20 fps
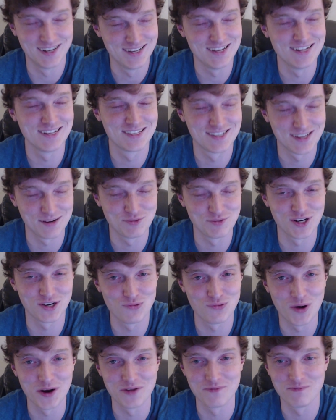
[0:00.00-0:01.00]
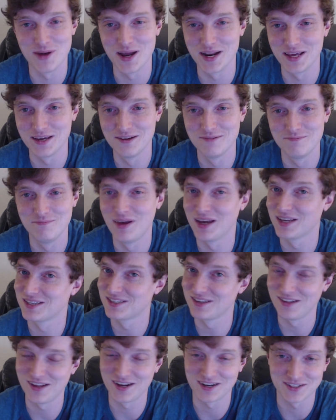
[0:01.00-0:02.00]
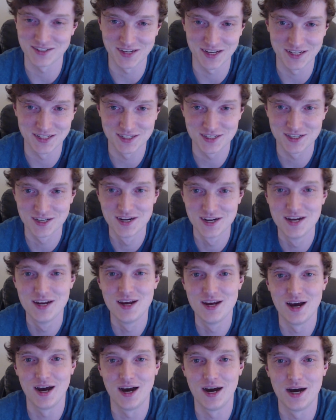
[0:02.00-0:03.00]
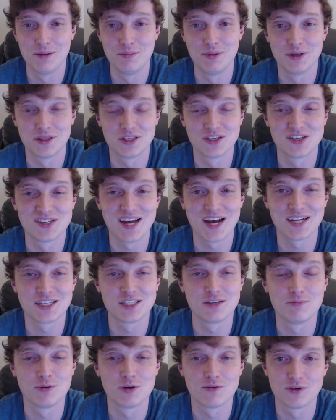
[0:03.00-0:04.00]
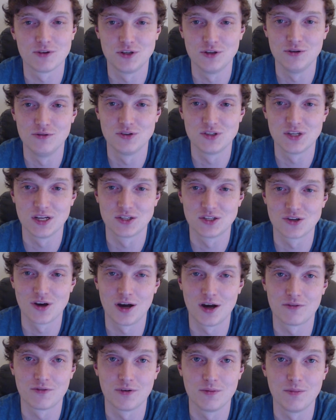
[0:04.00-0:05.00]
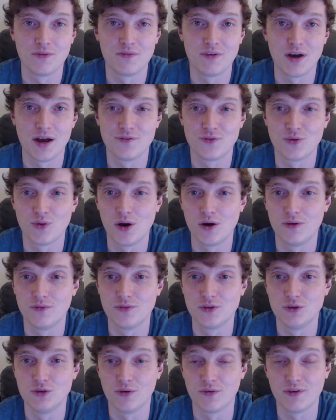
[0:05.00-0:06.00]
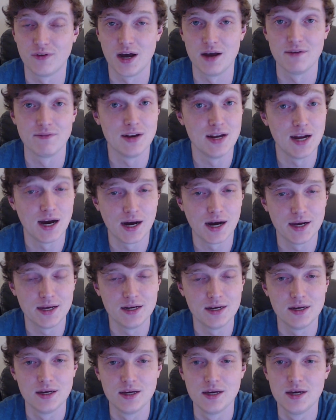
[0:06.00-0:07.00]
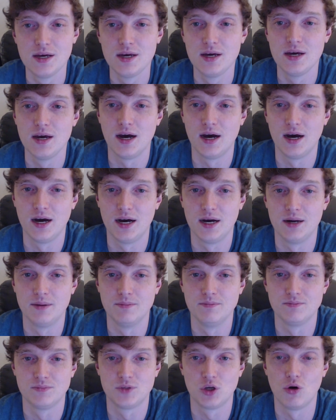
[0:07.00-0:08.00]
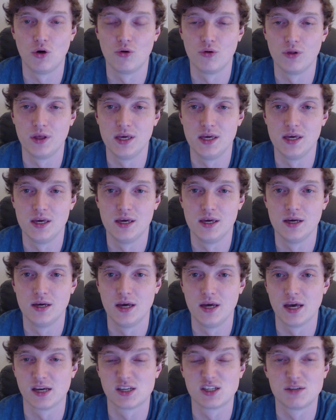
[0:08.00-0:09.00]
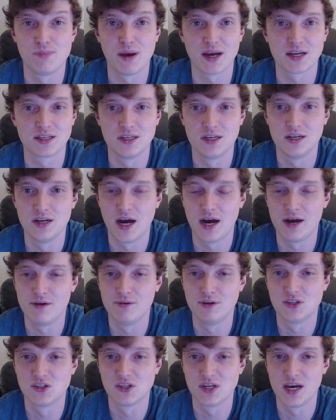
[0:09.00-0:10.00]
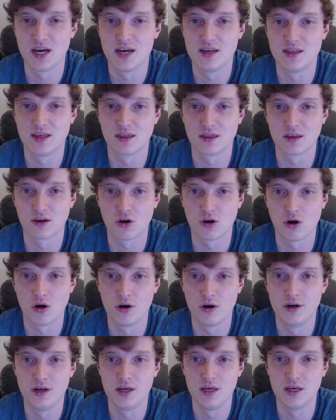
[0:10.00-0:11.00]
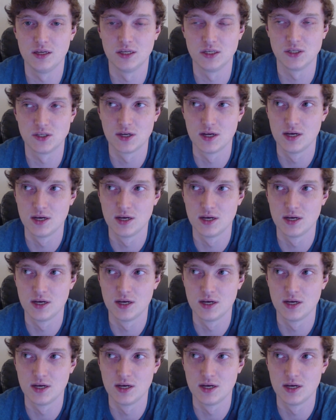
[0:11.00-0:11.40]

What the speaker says: Subject One of Many. Makes a lot of sense. But the stats have been reduced. It's gone from a 5/12 to a 5/9. Totally expected. I would say that the card is